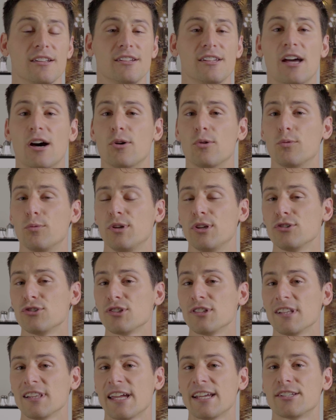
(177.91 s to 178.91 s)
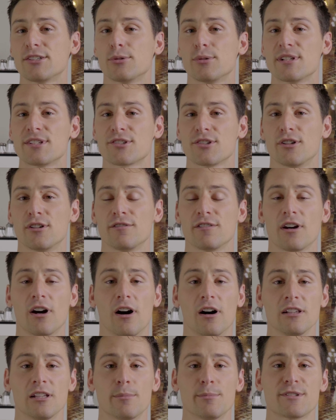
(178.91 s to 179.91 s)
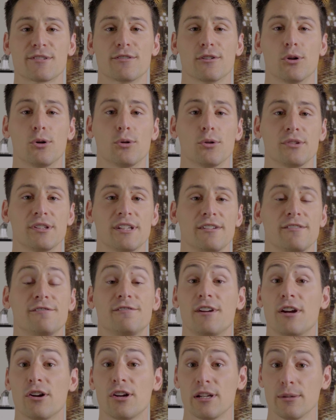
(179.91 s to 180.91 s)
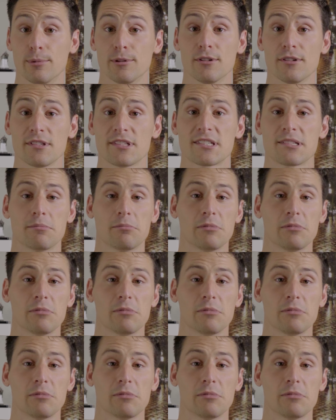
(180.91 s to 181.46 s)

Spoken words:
Now, we usually like to reserve columns for holding variables,